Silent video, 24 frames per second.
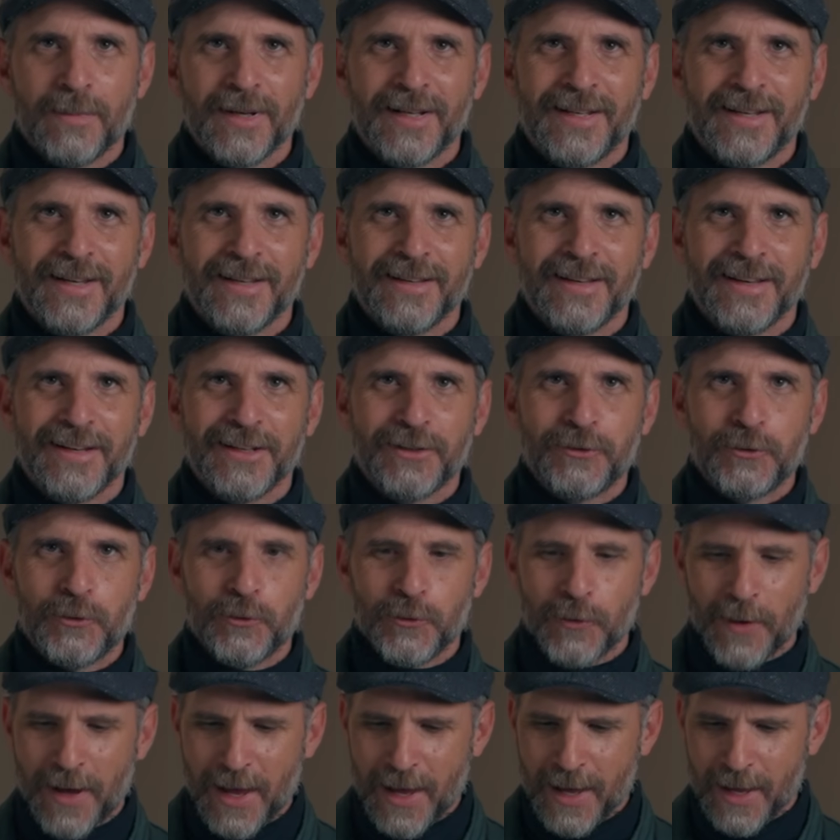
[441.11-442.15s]
beginning
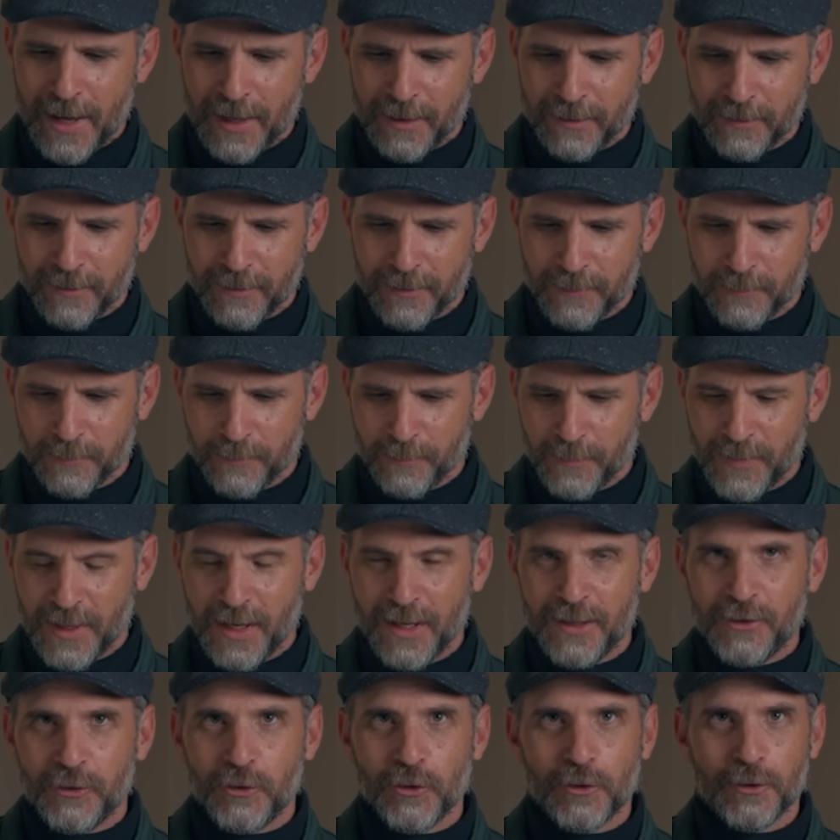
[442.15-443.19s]
to end.
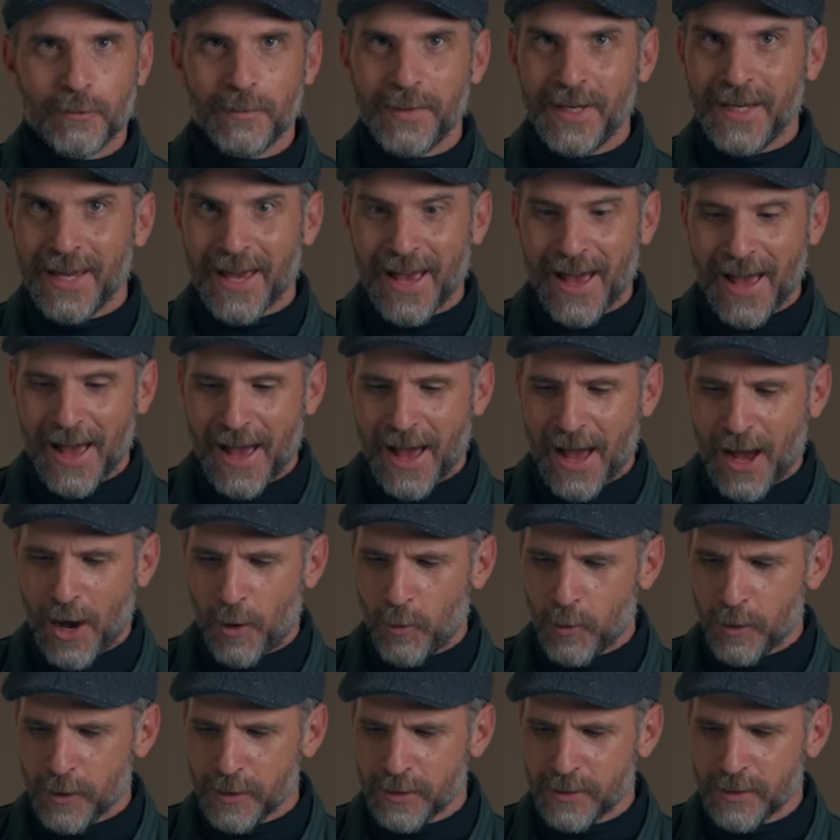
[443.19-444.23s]
It took me
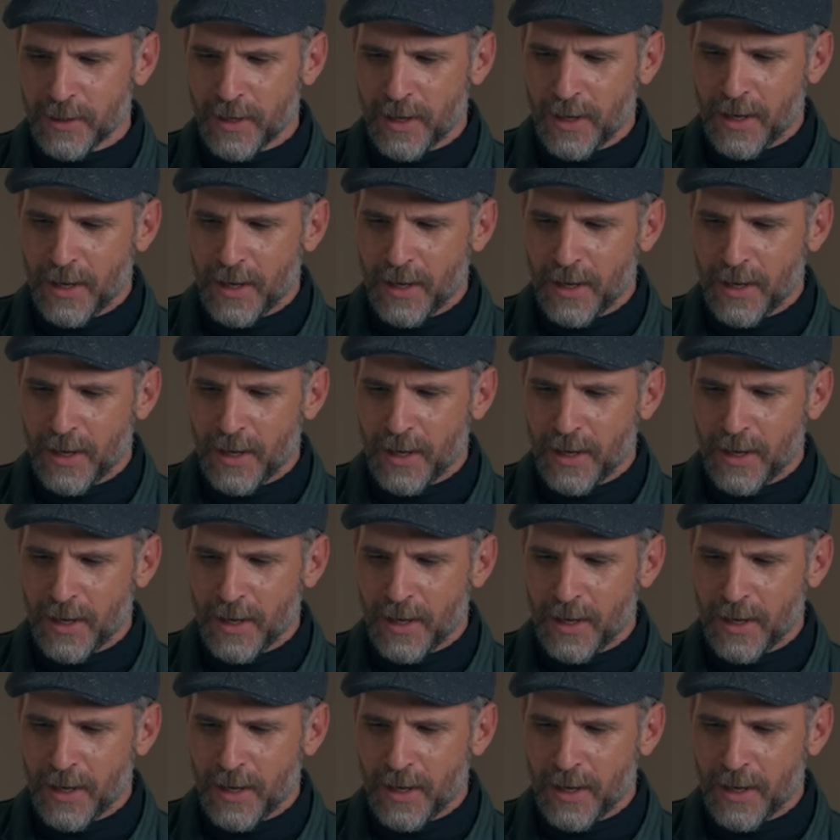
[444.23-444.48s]
hours.